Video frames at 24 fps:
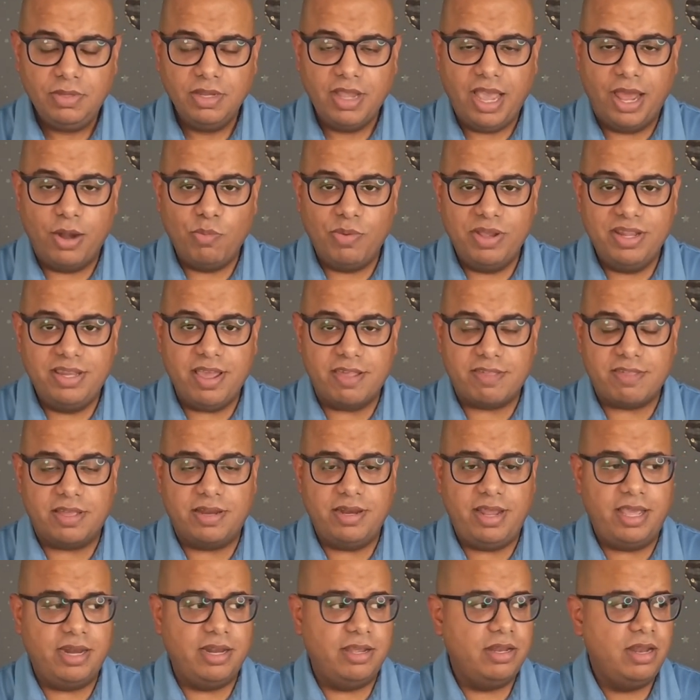and we
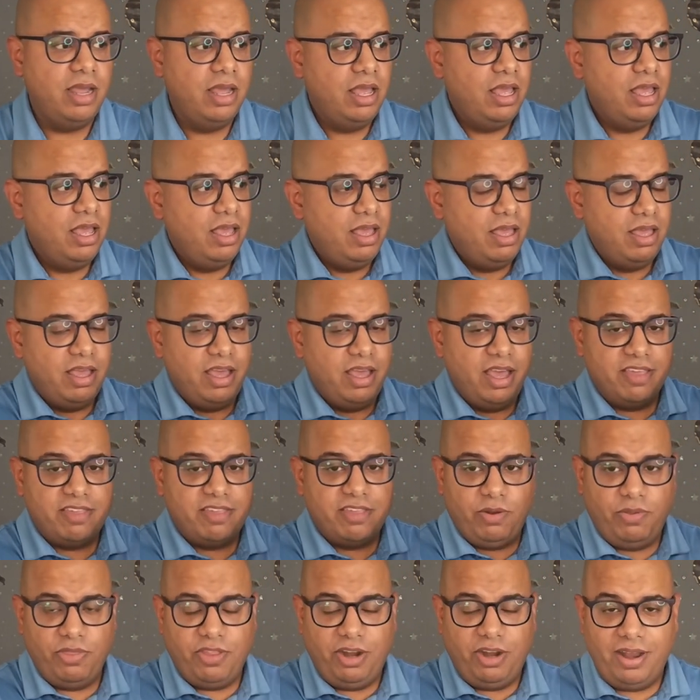designated, is it
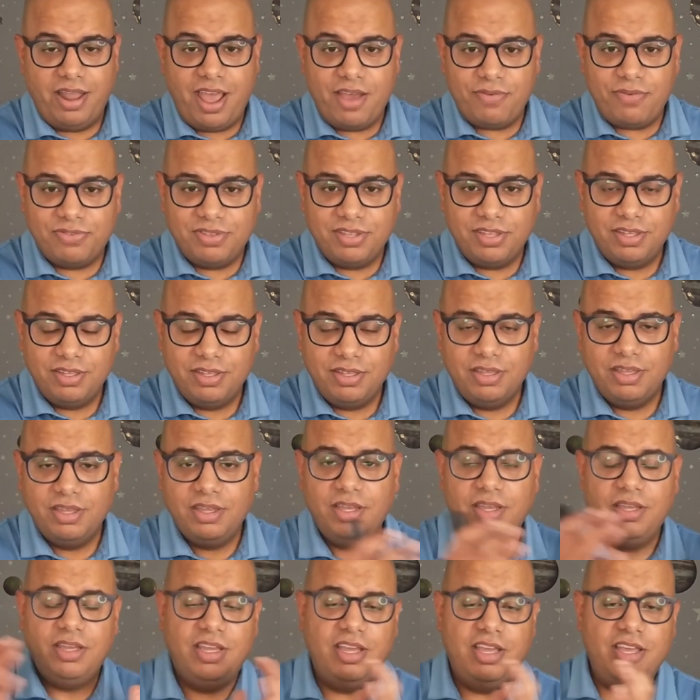on the left,
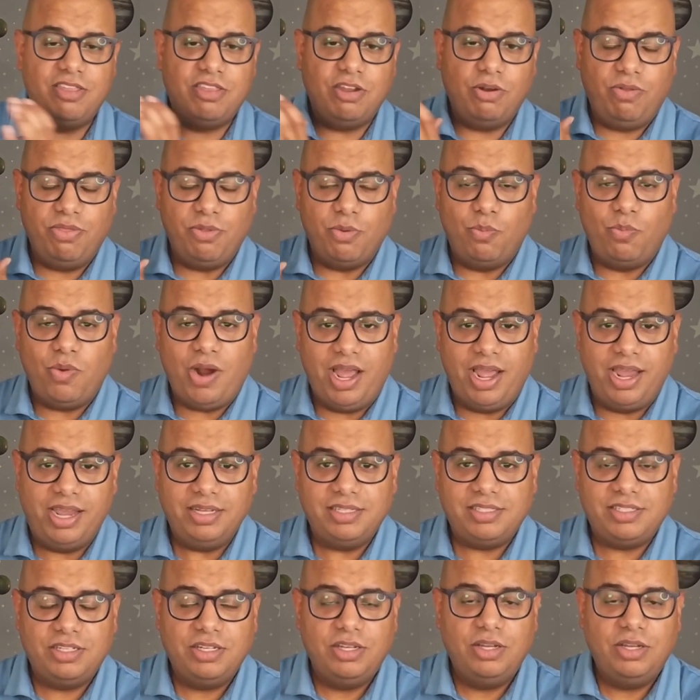is it on the
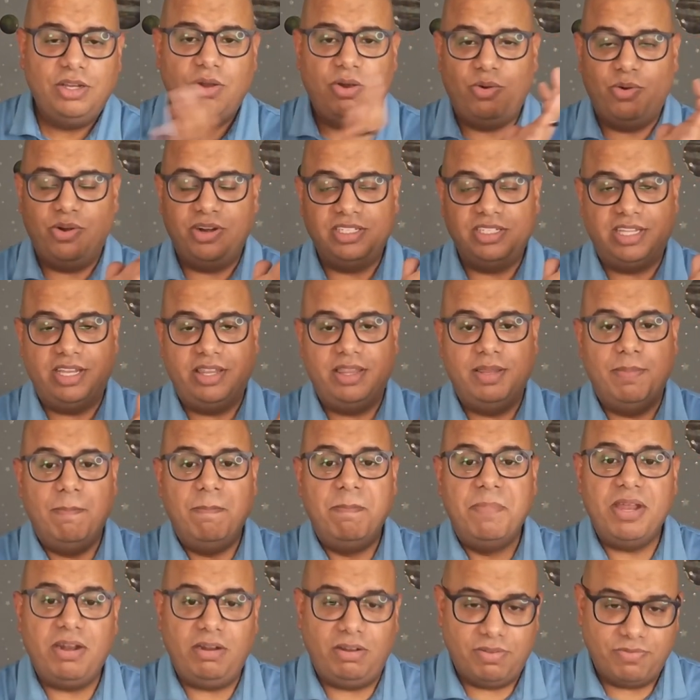right, or is it in the
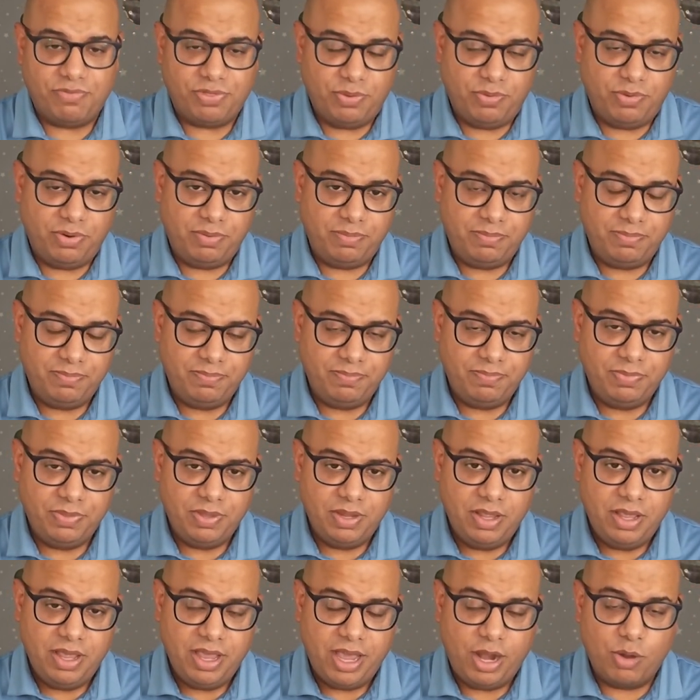middle of the room?
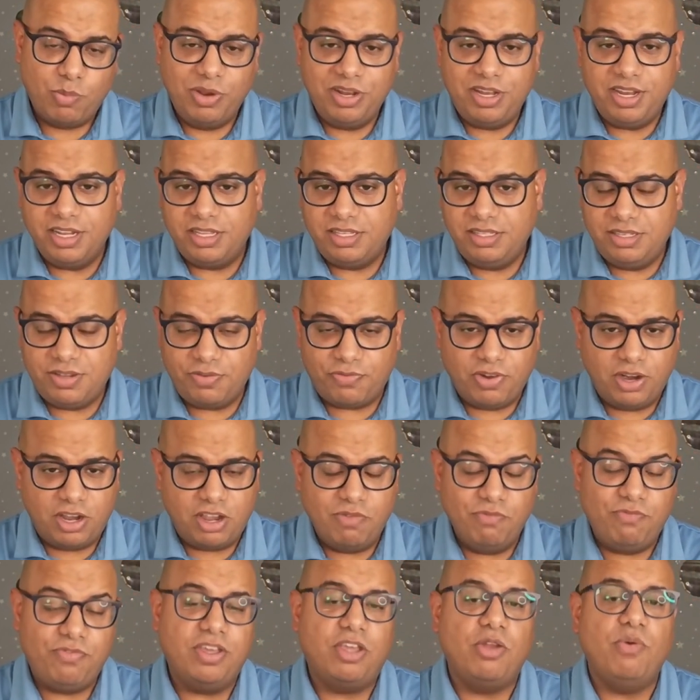And we did different
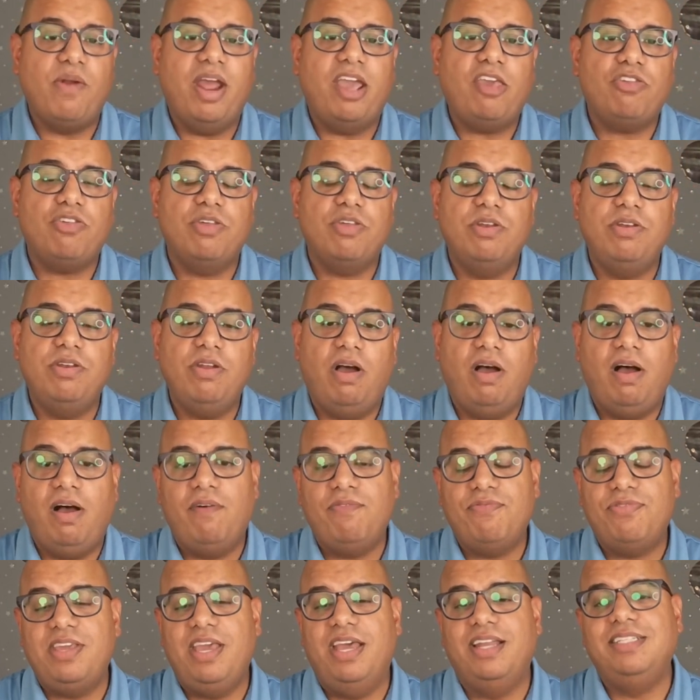configuration
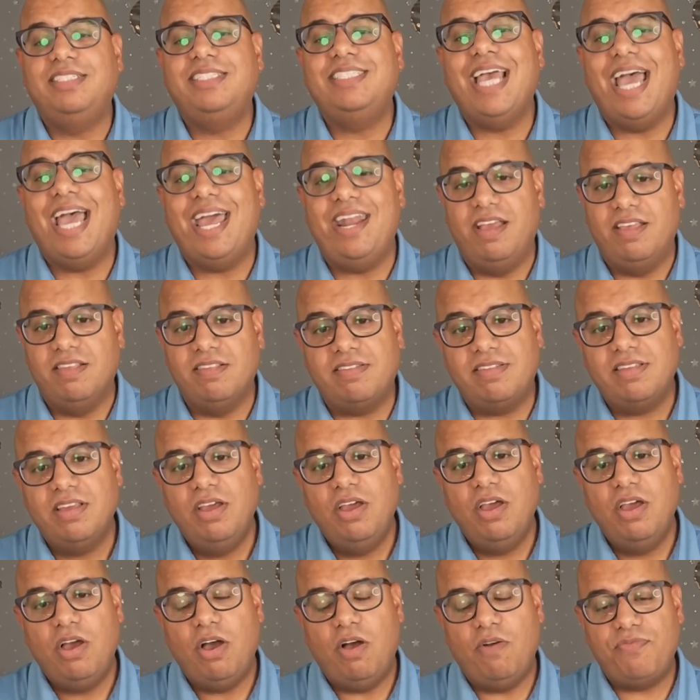of the antennas
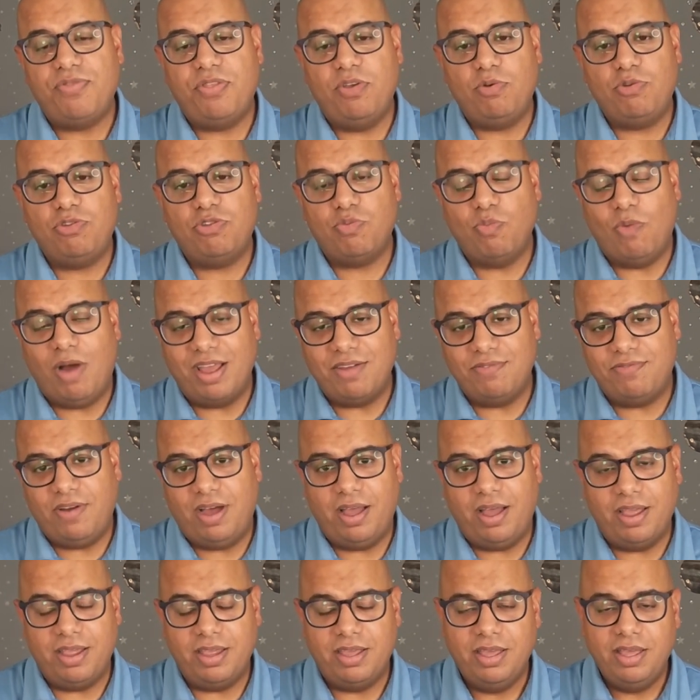of those
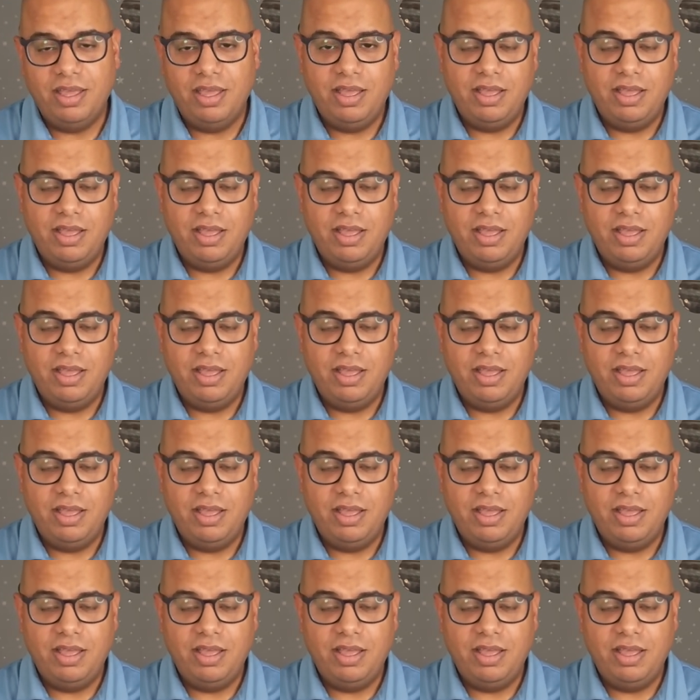Wi-Fi